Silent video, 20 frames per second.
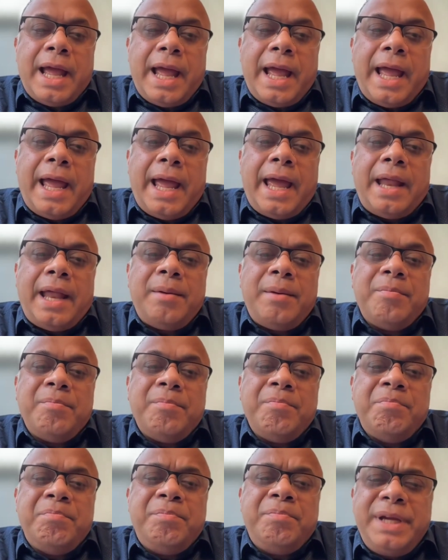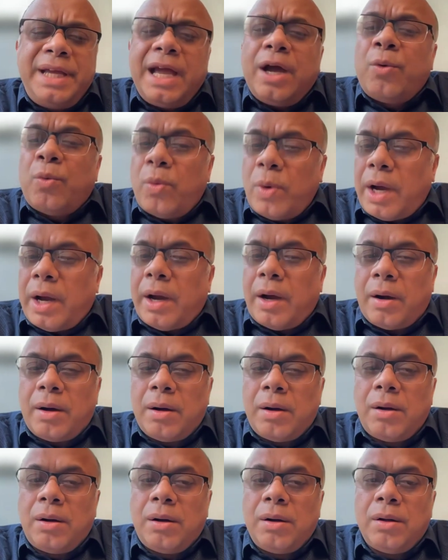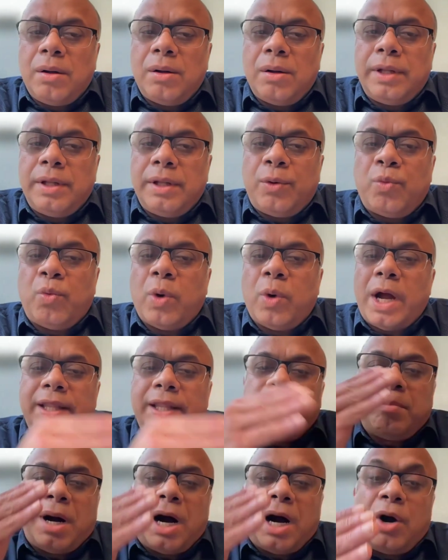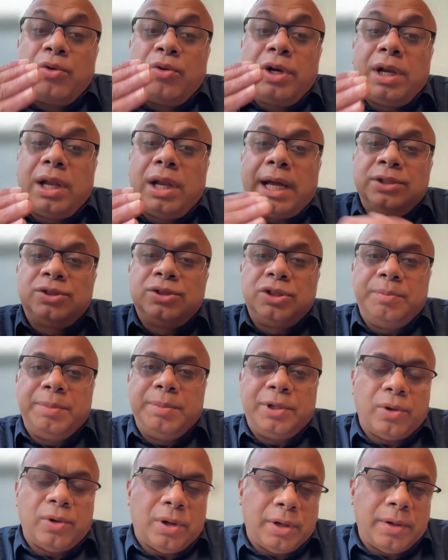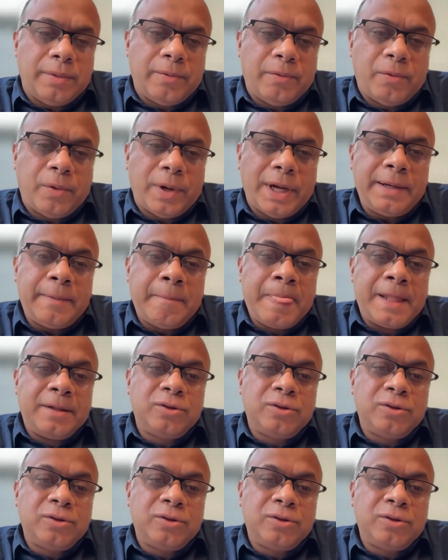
and be aware that where the boundary line should be drawn, right?